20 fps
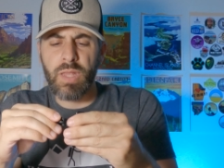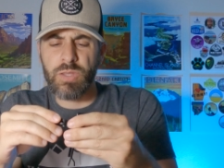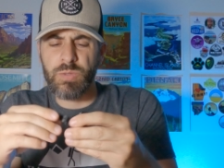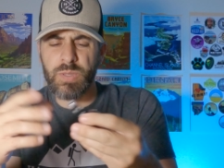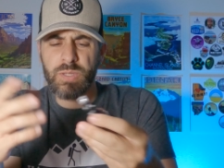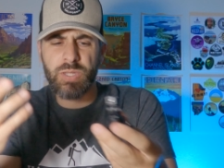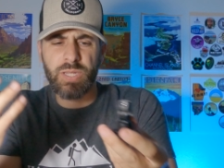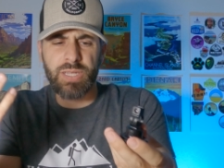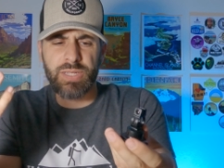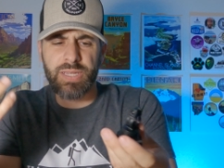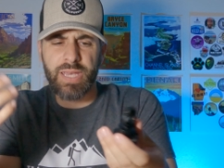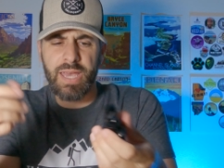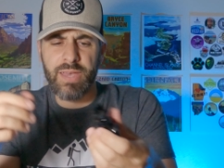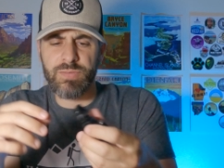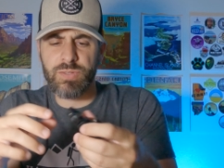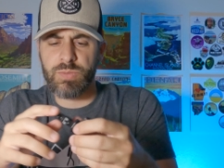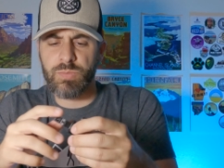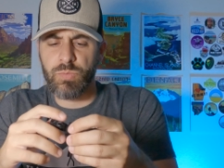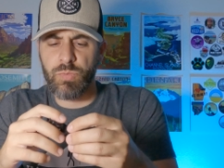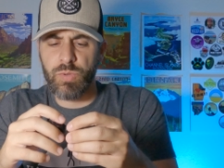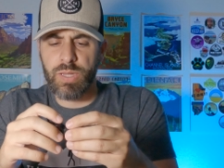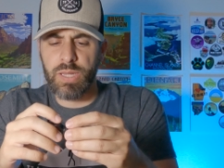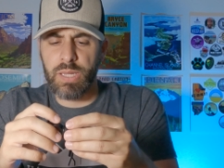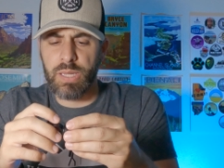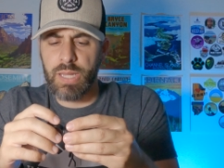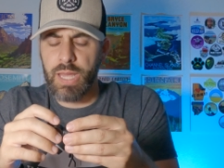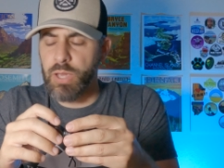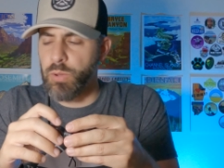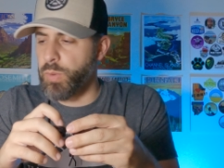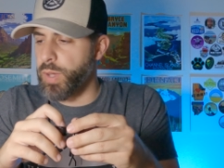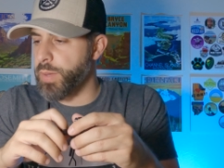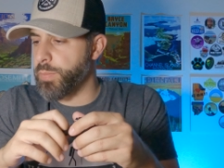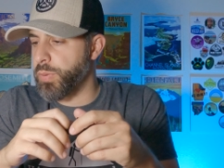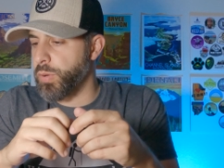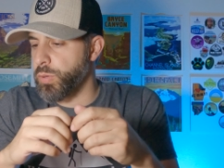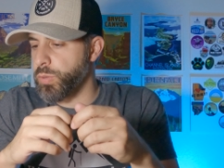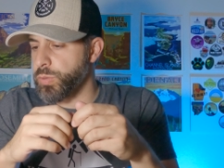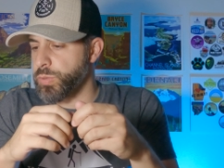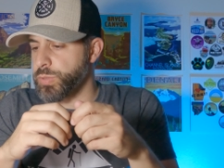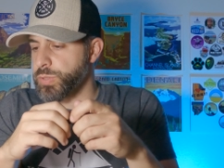especially because I have some really lightweight
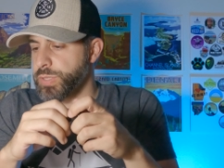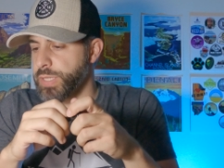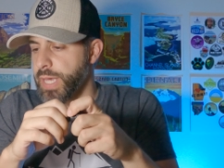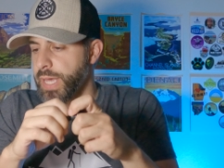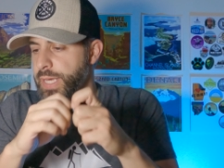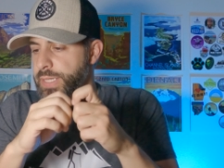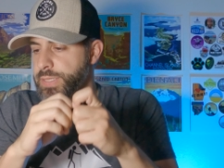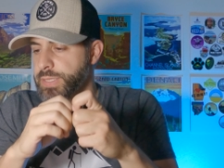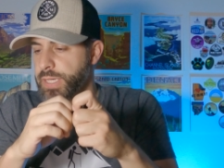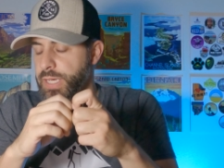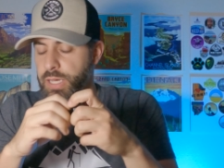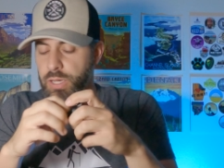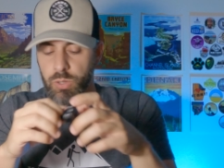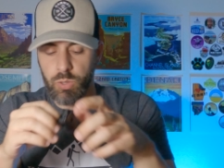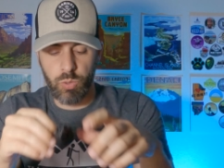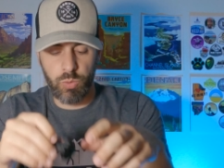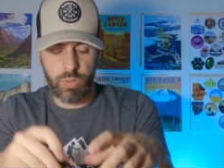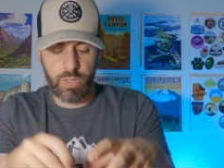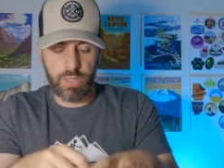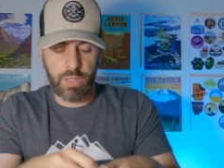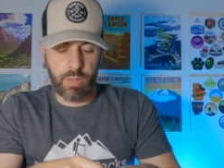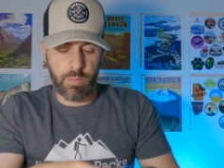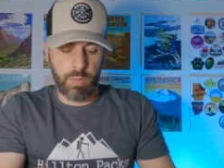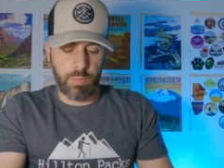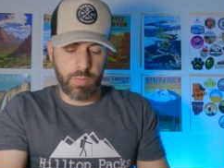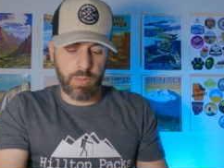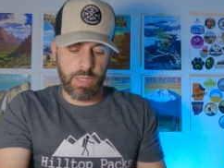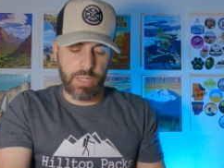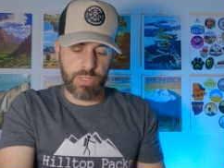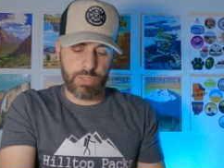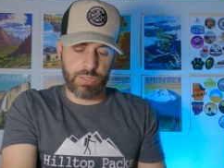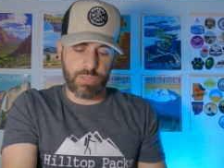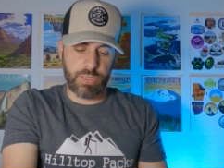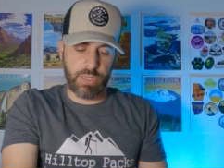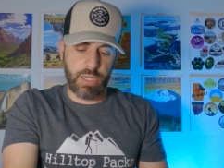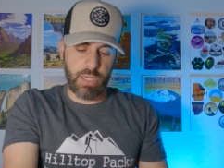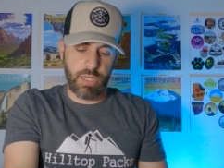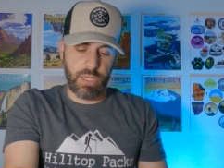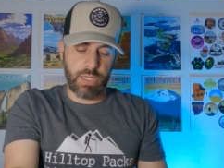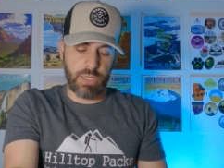poles at holding them in place.
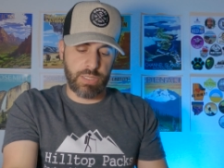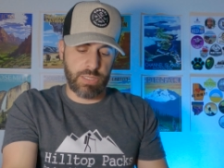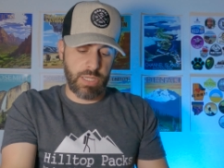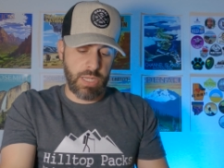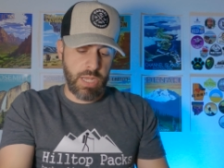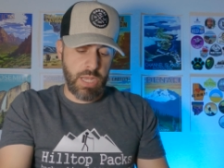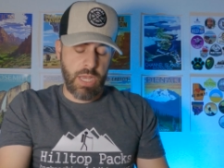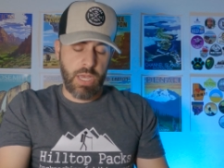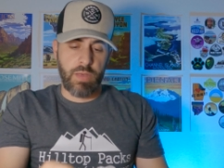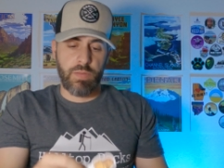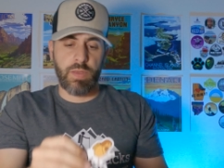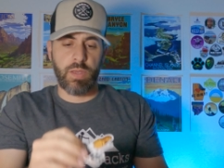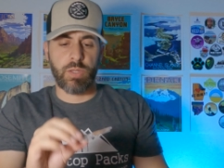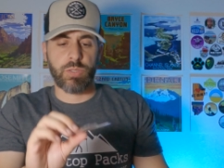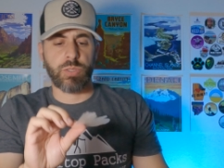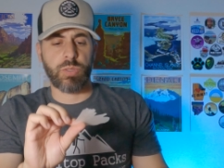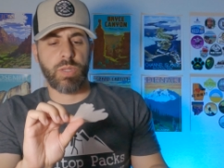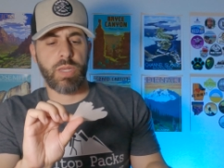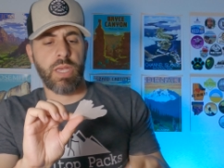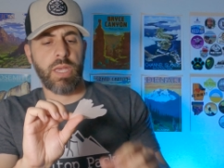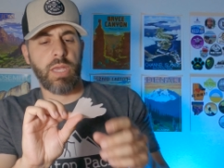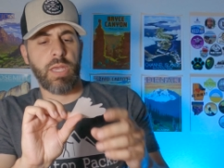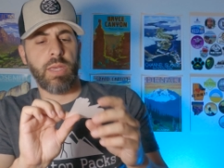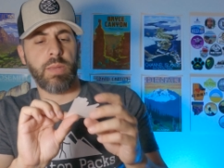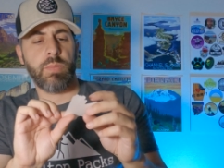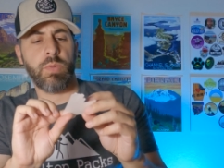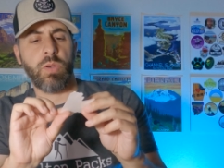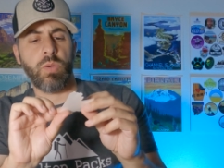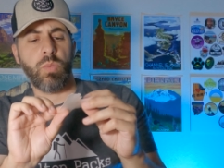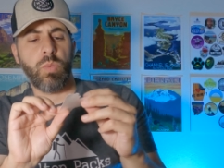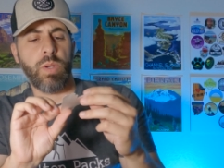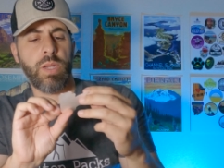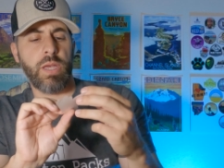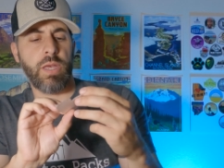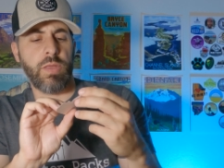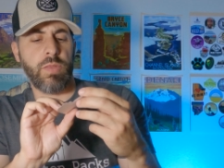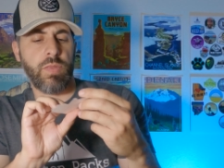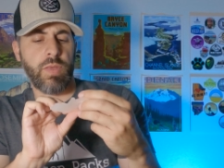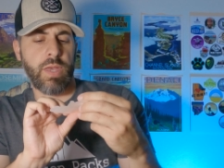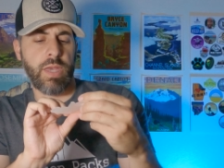And they also came
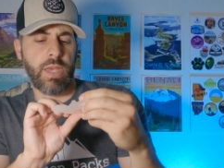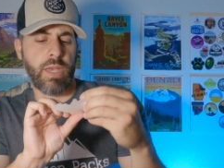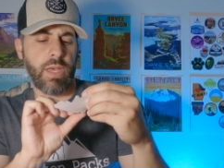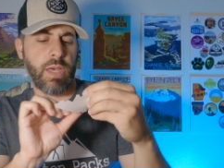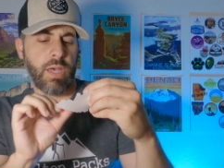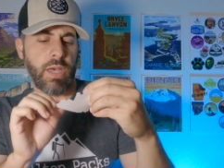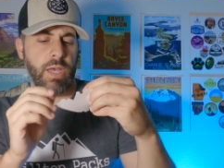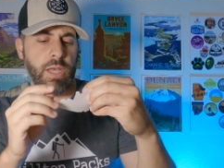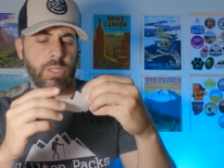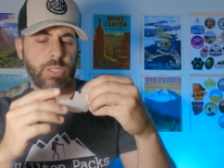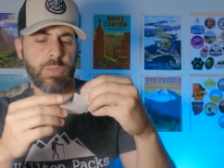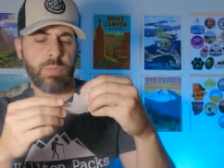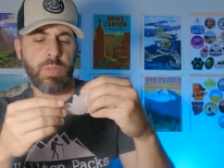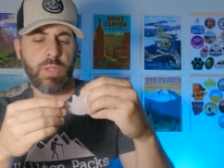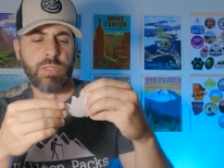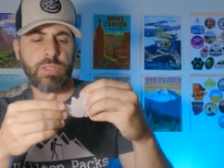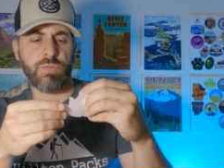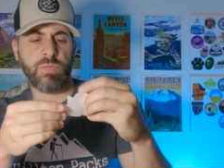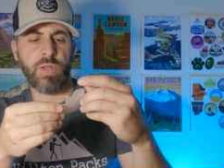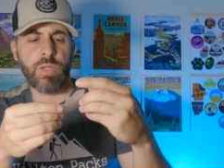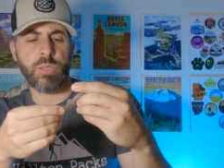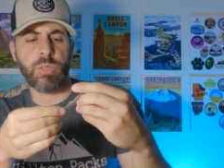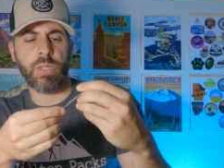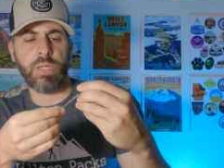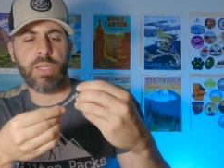with a Spuds Adventure